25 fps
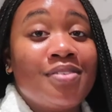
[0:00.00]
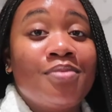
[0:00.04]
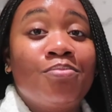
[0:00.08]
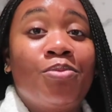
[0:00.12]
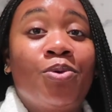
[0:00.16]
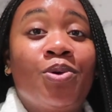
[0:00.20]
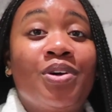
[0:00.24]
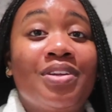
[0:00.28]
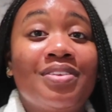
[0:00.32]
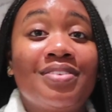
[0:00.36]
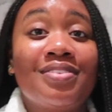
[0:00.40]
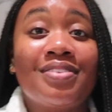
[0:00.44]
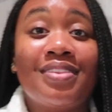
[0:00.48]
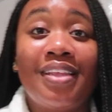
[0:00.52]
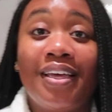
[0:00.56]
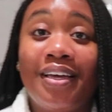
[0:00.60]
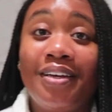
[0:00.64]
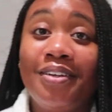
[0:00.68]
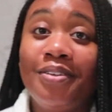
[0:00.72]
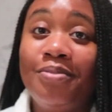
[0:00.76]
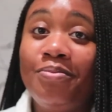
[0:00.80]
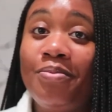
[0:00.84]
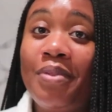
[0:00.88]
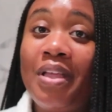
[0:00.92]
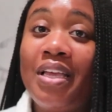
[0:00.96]
important
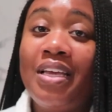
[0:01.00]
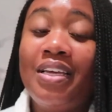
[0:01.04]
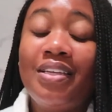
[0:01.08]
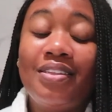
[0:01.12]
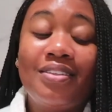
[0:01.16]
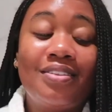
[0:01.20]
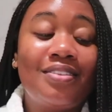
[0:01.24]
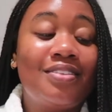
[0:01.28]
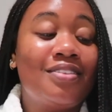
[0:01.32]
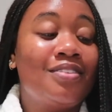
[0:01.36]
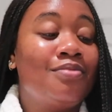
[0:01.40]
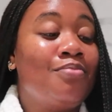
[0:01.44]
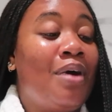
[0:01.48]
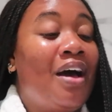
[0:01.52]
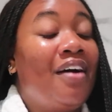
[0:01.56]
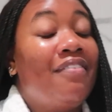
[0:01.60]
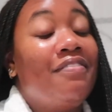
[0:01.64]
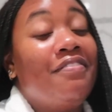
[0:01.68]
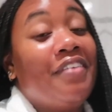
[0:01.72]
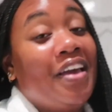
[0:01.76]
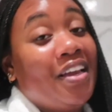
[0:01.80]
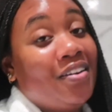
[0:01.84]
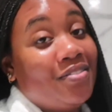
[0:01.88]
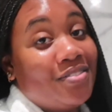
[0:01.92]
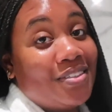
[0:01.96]
step. This is my
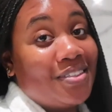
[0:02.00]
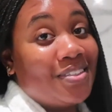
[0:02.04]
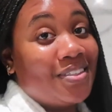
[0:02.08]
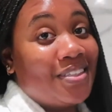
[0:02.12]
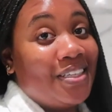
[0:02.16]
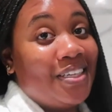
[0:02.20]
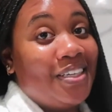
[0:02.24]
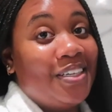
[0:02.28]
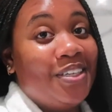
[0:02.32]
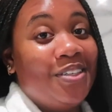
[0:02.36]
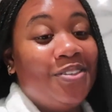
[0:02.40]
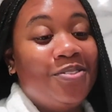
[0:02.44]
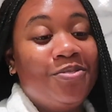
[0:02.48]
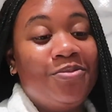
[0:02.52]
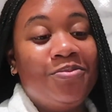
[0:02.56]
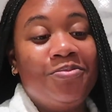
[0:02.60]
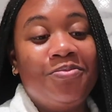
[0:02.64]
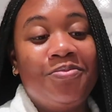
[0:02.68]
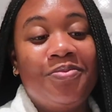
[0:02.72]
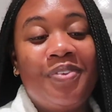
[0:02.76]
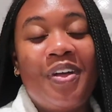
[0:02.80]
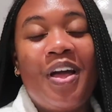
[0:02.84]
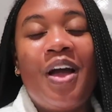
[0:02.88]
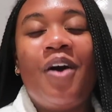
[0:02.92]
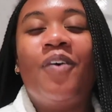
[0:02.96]
favorite step.
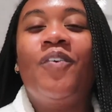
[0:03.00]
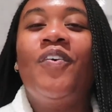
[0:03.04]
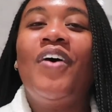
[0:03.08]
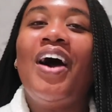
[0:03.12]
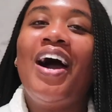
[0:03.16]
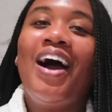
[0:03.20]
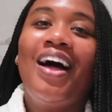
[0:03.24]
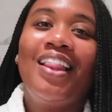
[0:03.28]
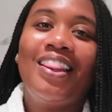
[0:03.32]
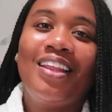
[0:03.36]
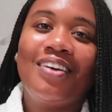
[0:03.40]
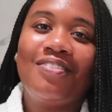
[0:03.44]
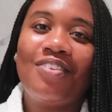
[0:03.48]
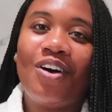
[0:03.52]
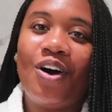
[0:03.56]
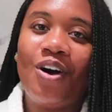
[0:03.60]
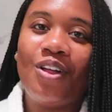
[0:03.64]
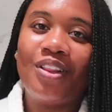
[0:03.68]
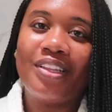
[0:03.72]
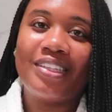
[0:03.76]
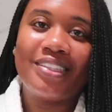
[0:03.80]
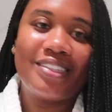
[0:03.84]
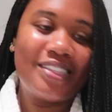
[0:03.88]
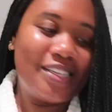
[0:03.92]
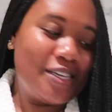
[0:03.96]
Well, I love all
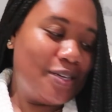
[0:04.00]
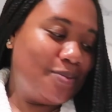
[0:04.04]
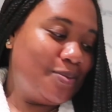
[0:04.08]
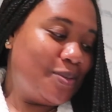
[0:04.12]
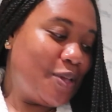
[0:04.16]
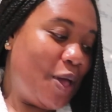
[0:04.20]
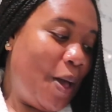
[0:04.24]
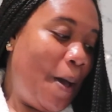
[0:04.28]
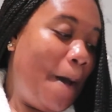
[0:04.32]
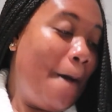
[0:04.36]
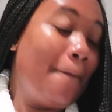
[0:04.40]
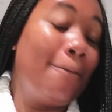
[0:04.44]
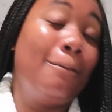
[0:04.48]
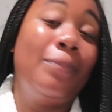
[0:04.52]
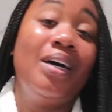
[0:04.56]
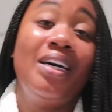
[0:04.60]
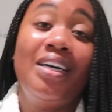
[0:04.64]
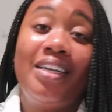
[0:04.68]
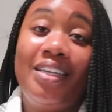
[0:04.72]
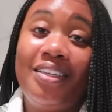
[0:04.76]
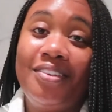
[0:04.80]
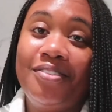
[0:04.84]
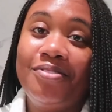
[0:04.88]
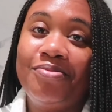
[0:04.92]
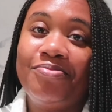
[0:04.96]
the steps,
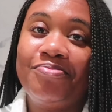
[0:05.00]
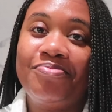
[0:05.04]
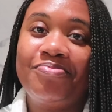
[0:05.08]
but